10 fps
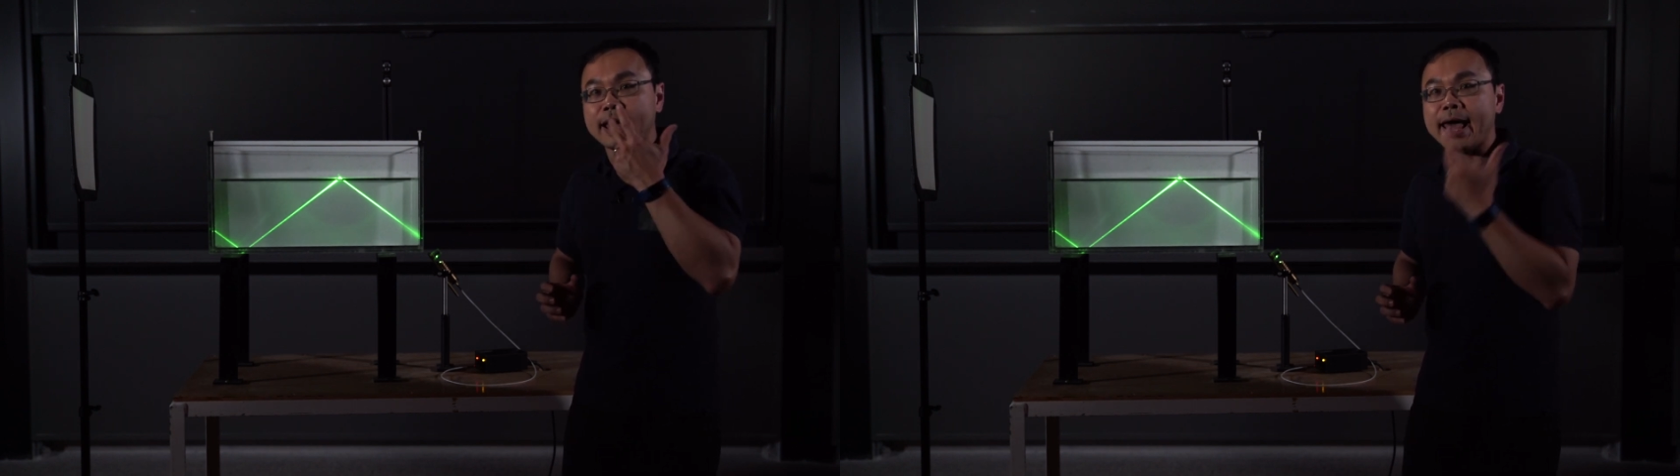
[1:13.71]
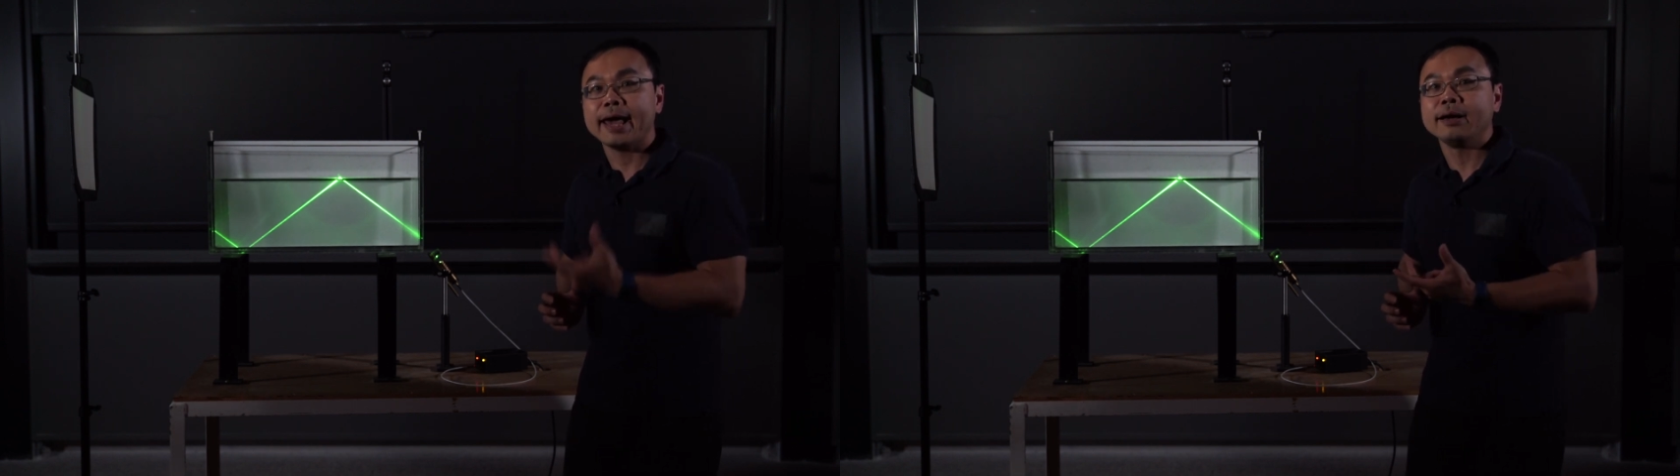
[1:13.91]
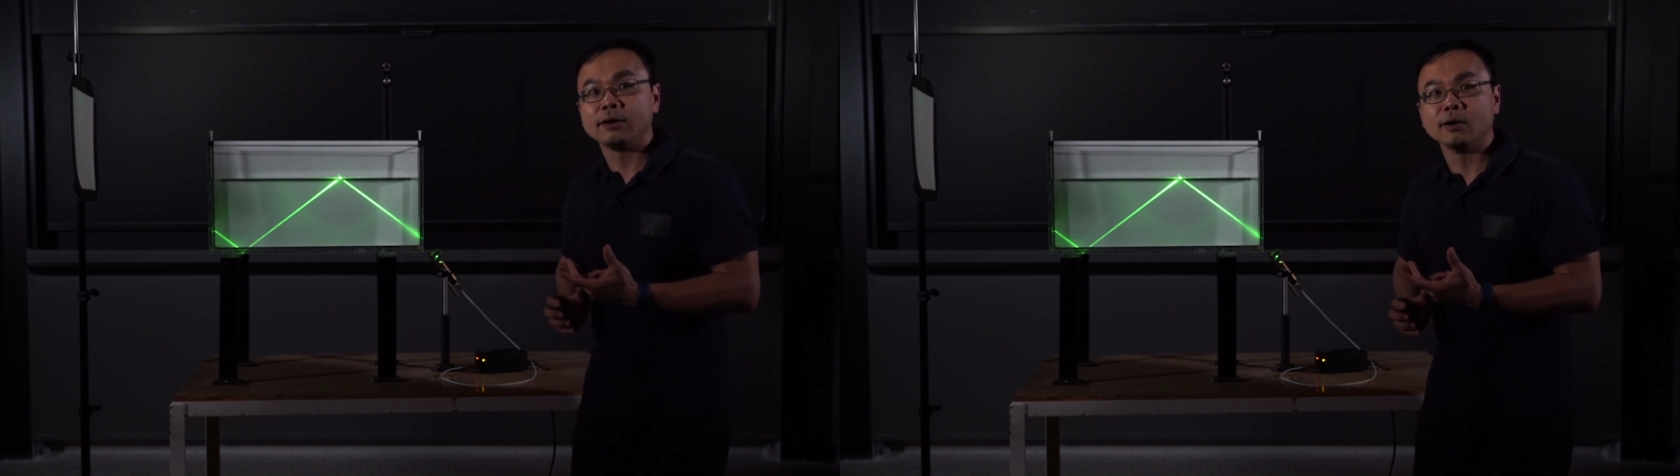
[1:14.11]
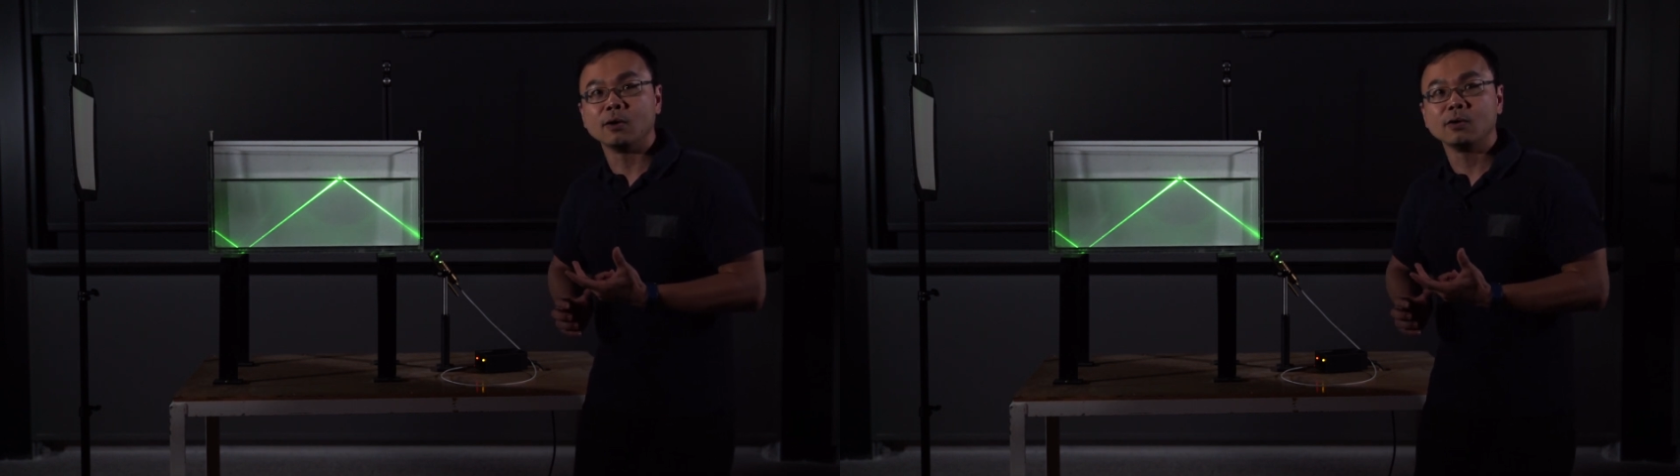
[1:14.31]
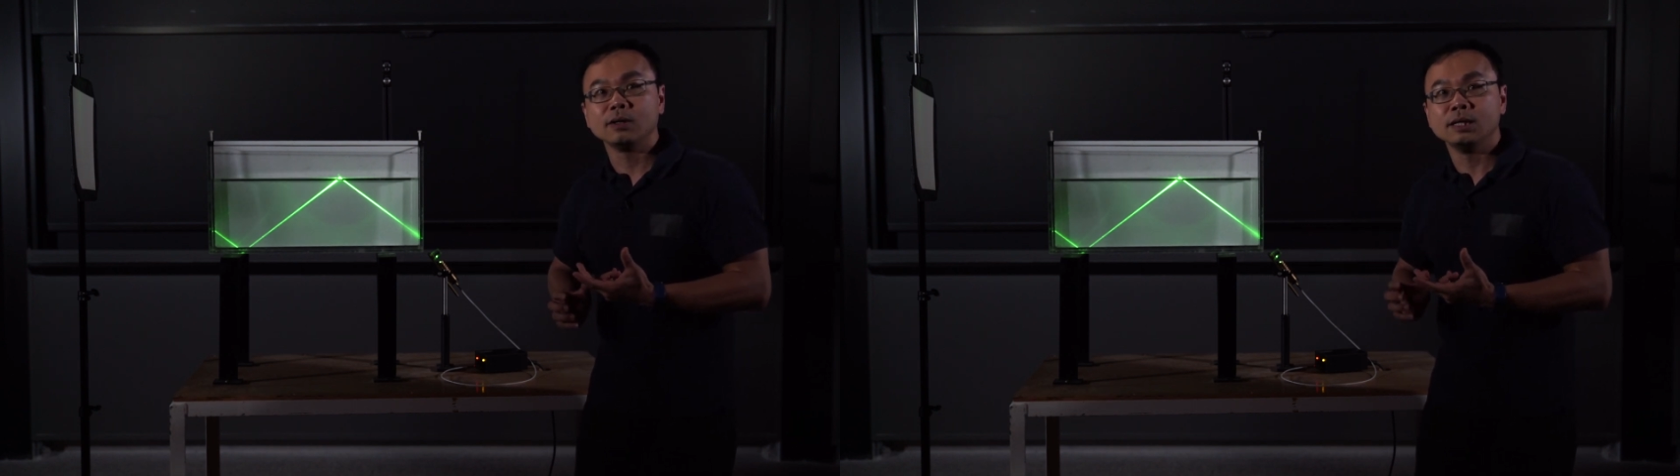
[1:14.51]

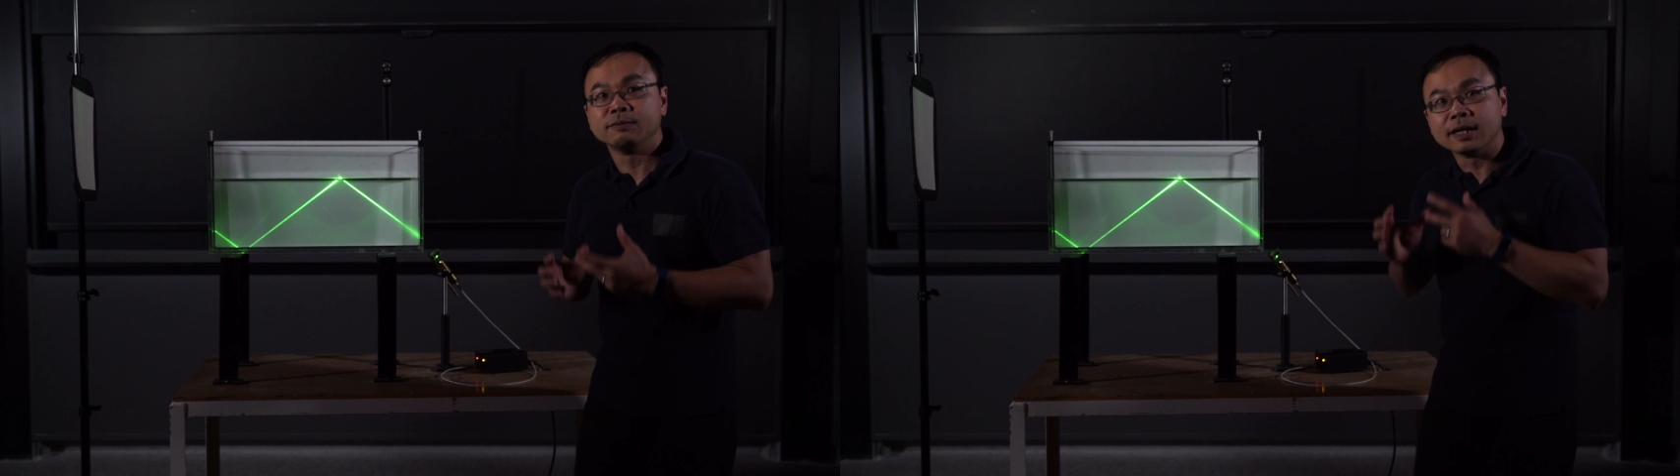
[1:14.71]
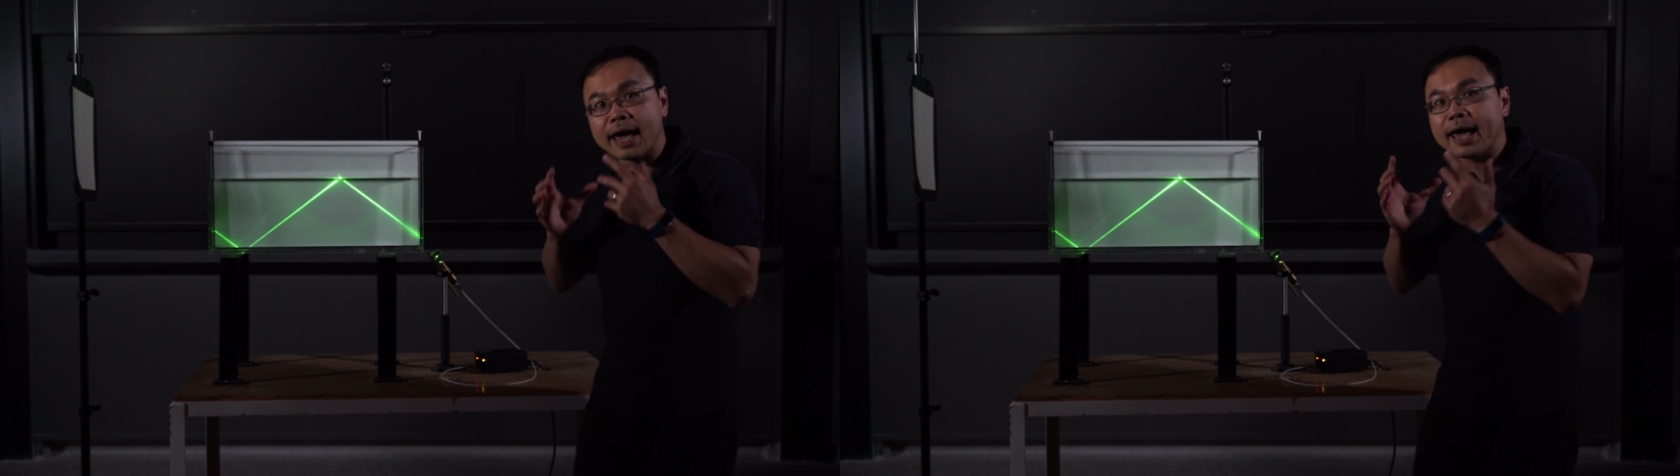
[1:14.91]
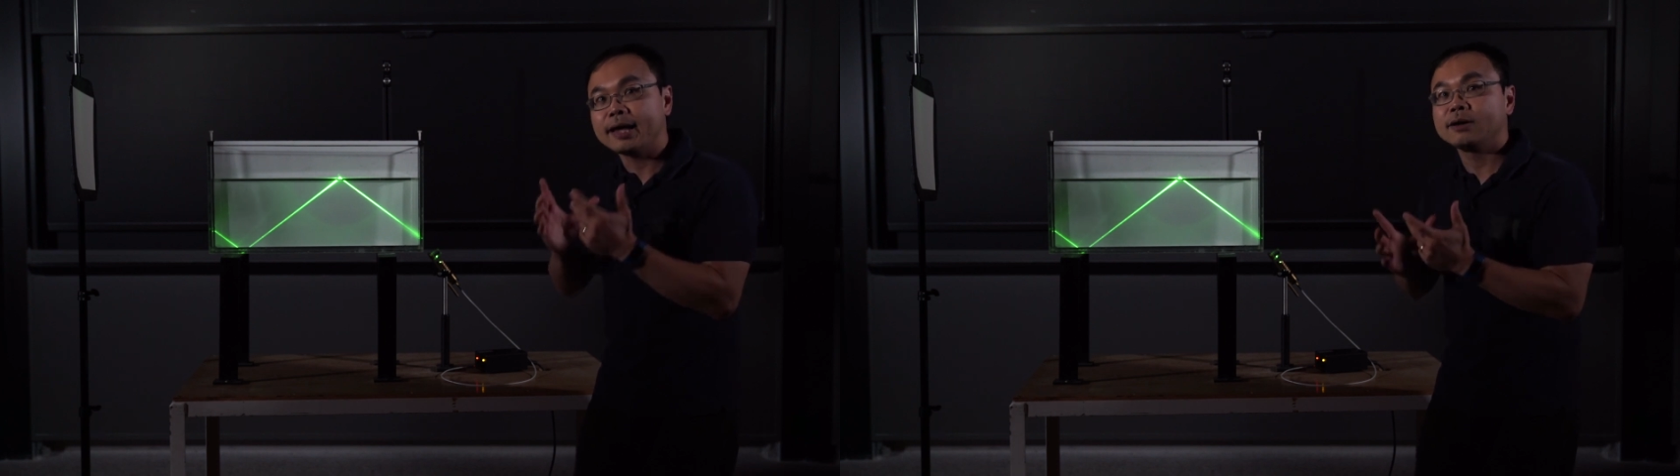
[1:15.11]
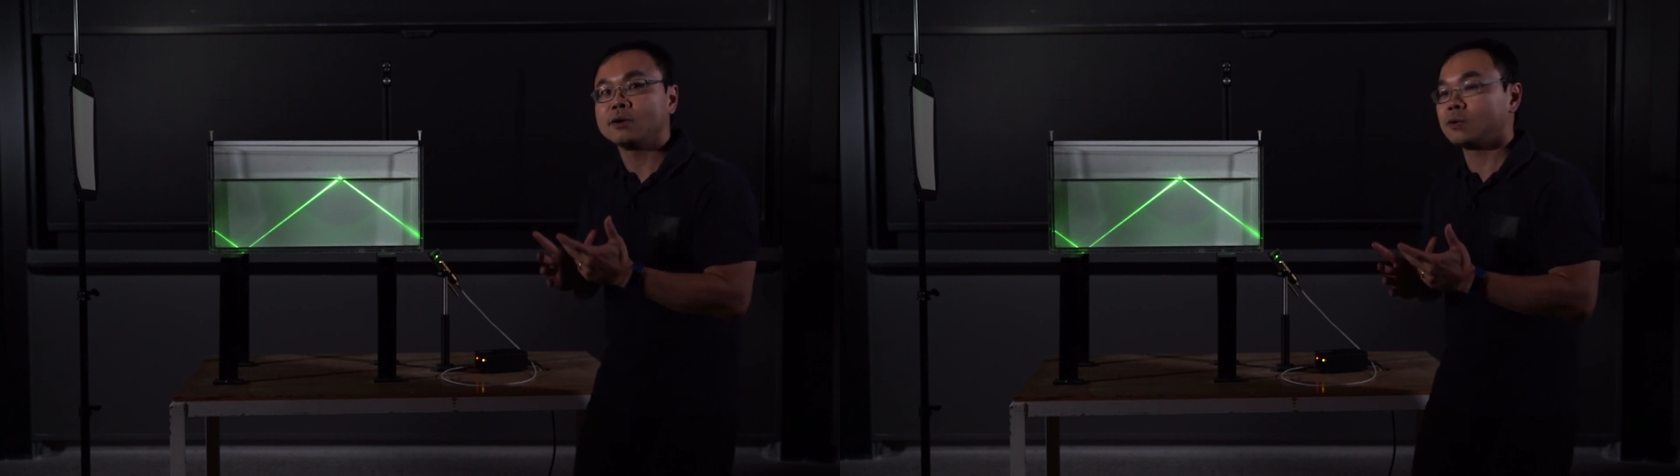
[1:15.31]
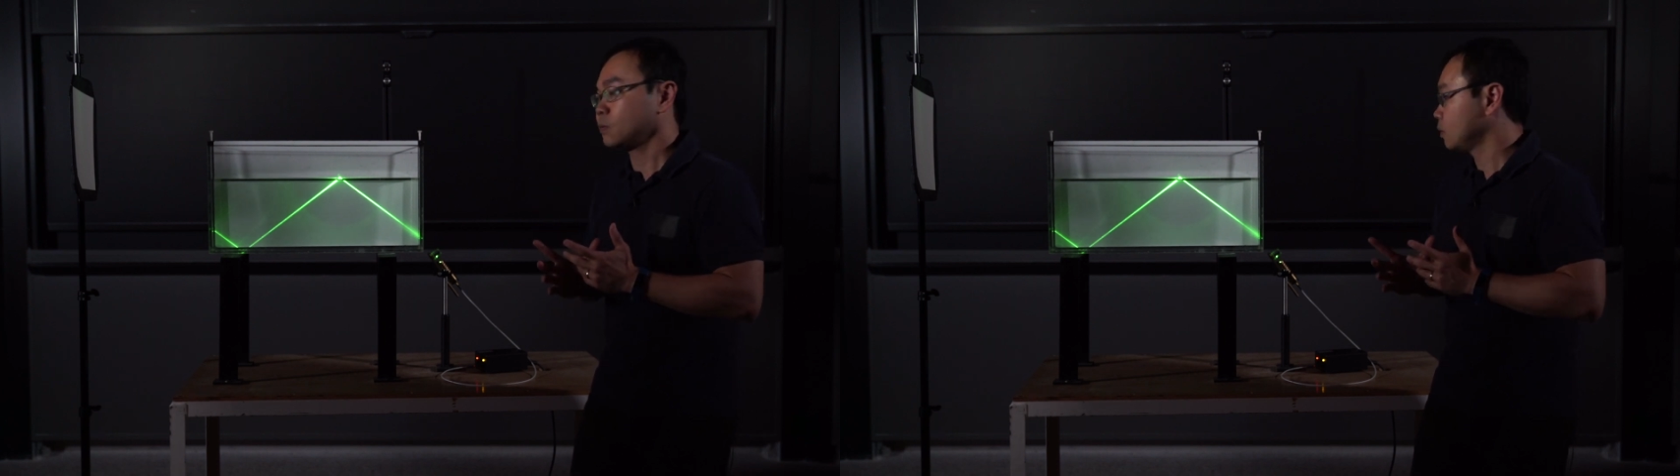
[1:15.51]
angle, if the
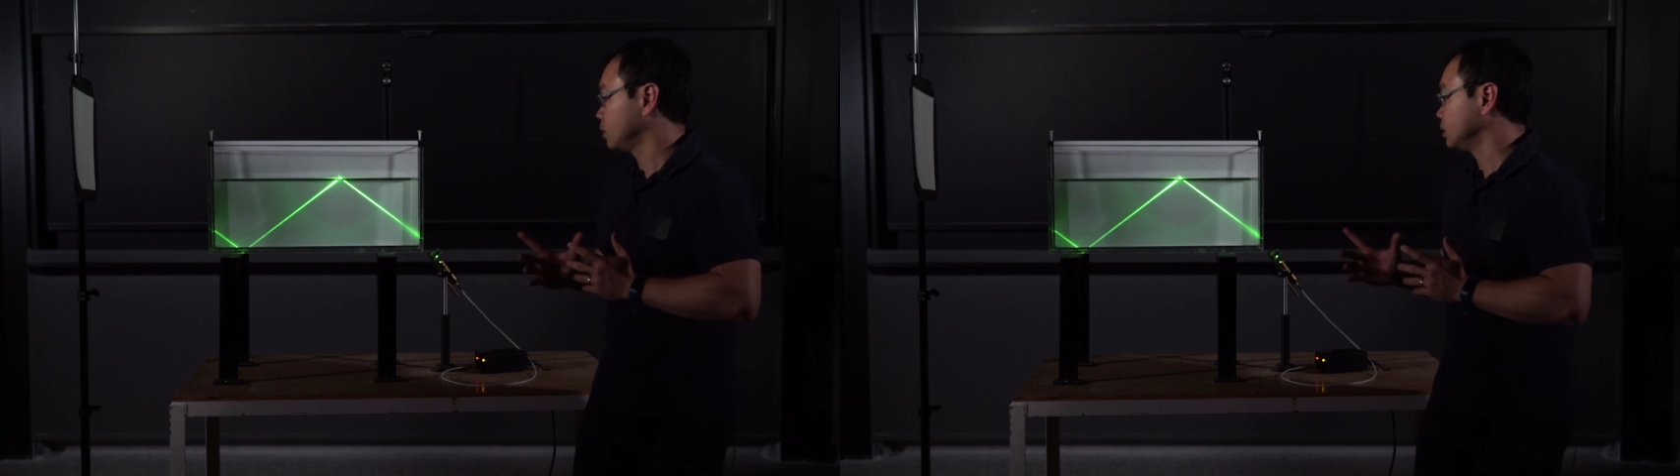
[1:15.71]
angle,